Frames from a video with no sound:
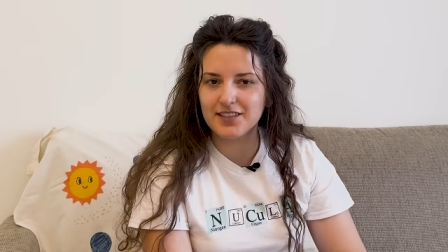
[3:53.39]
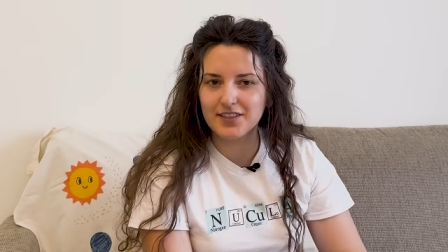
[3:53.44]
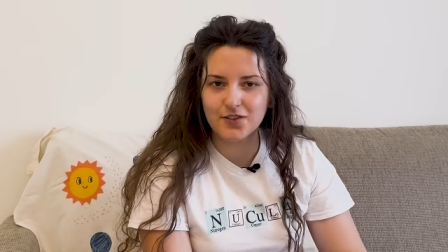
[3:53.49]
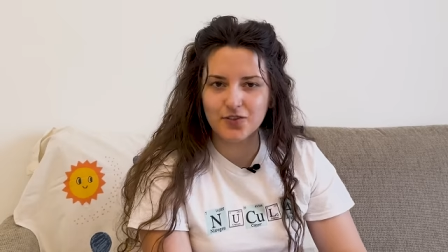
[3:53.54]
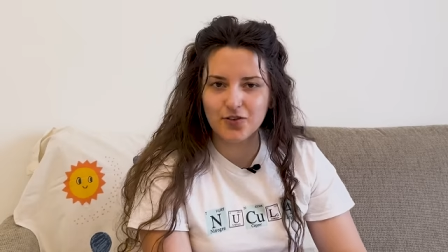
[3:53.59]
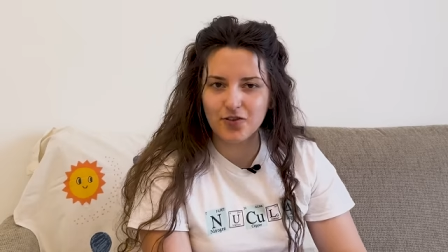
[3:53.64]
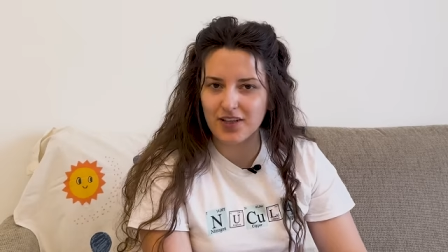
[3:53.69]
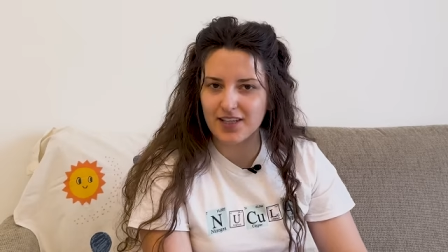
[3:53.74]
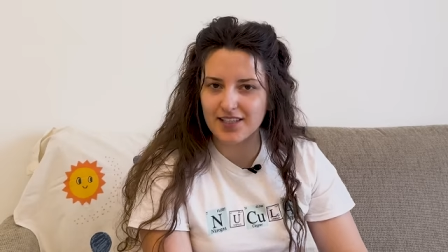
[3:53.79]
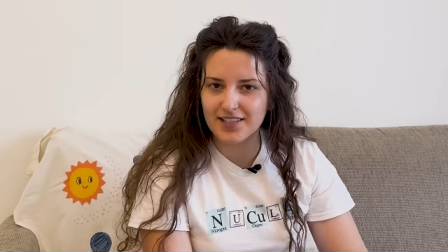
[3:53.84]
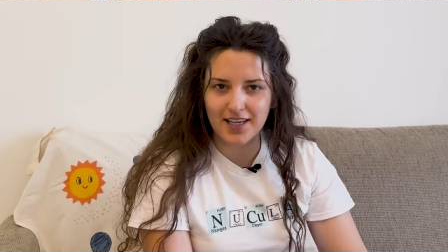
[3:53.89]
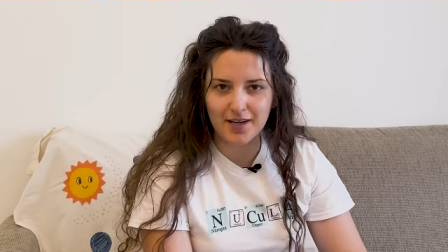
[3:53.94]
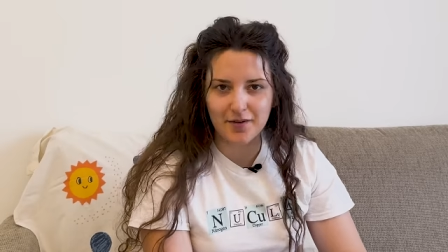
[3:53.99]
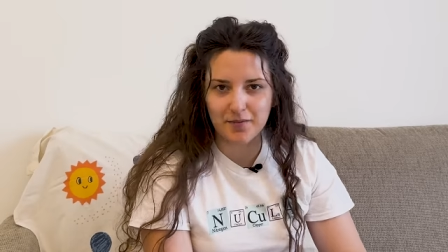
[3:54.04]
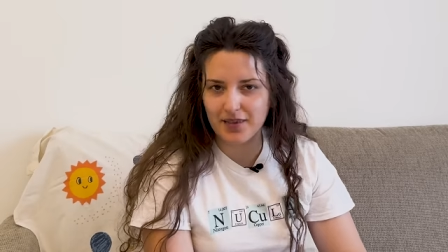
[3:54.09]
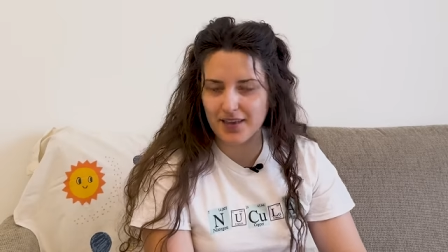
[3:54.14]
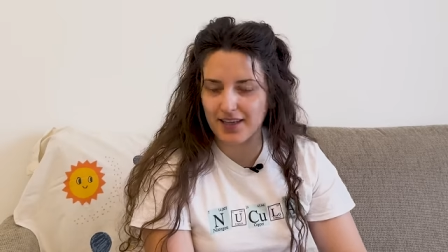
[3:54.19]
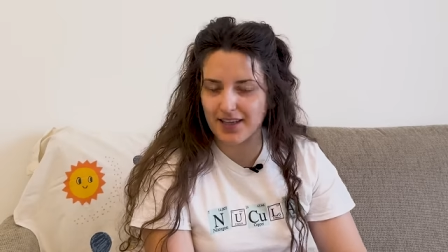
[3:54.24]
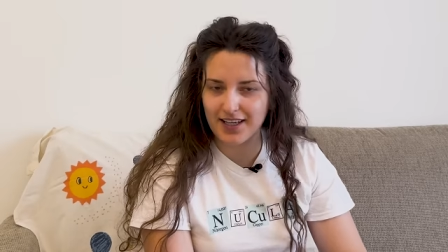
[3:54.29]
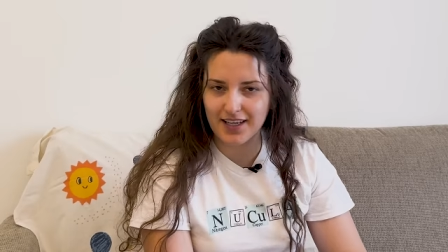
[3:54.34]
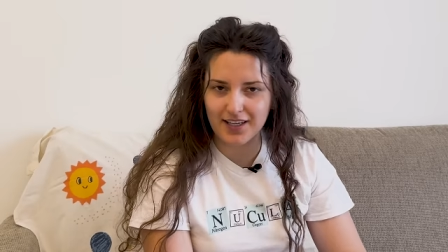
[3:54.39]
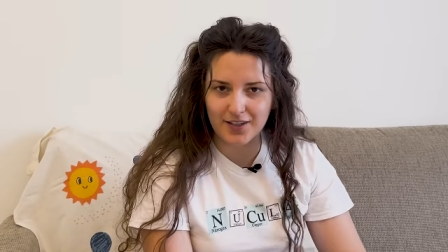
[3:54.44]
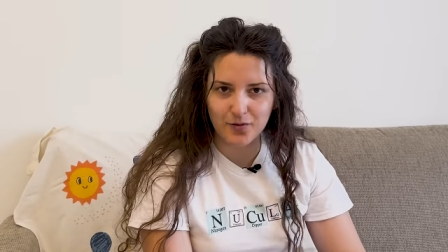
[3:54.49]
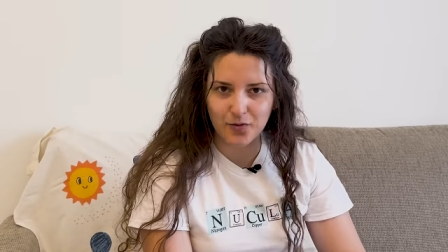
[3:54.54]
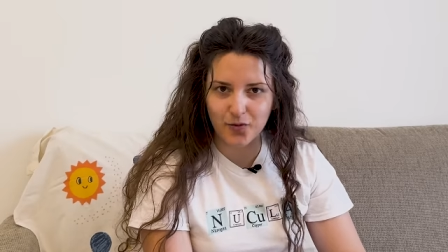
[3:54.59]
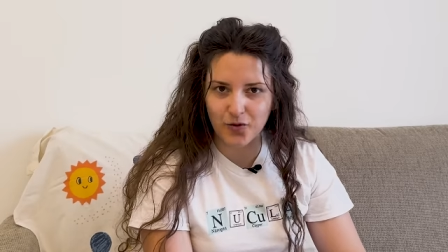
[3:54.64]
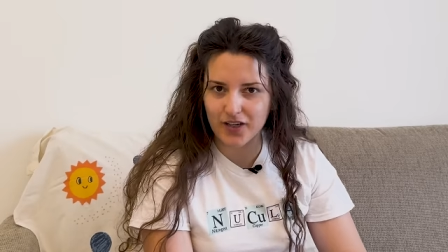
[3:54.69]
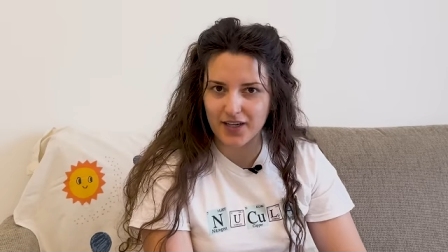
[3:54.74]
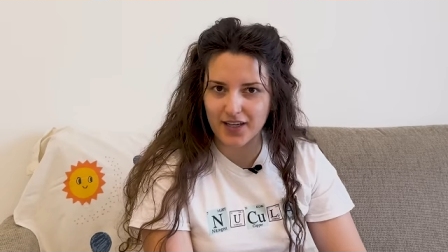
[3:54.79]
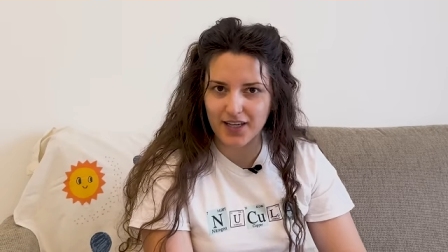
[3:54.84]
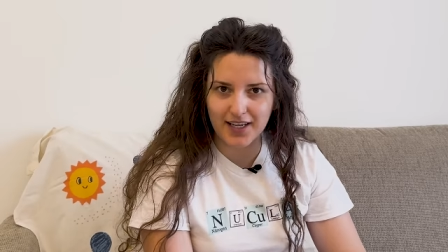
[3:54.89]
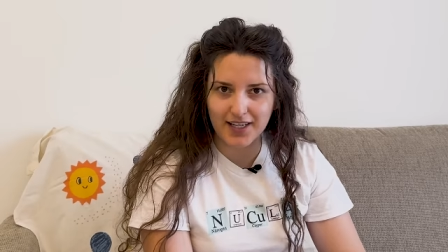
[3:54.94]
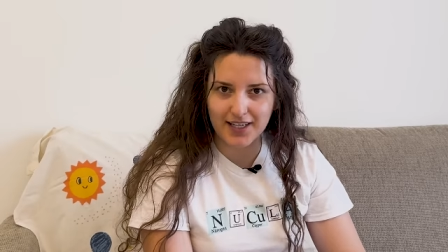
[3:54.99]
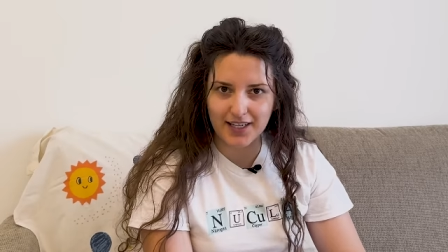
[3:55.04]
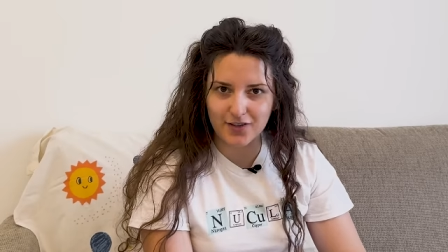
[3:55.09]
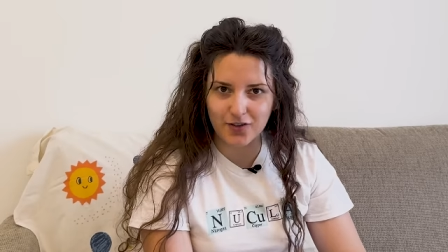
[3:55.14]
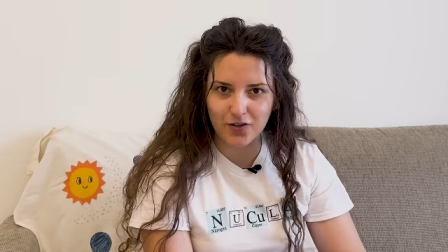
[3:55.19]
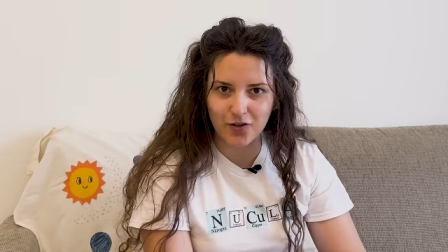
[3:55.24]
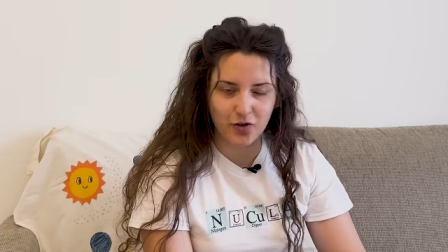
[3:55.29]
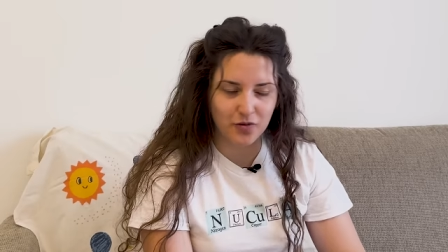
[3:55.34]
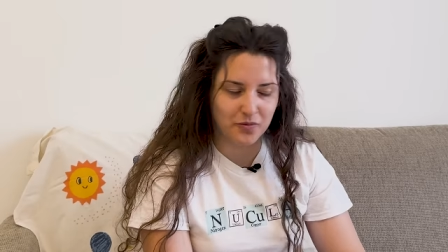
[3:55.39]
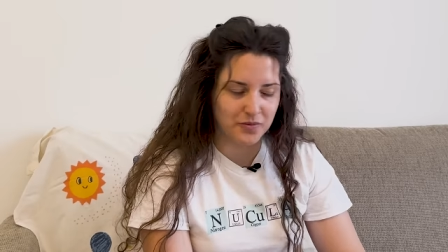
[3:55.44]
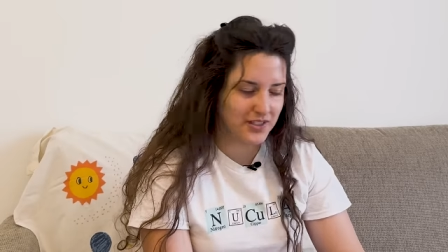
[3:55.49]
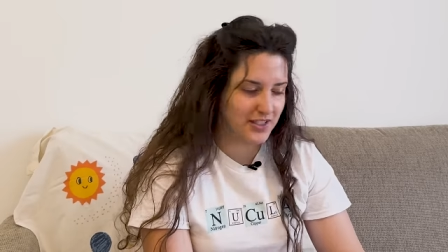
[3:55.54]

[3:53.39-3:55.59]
he do the same thing at work and at home.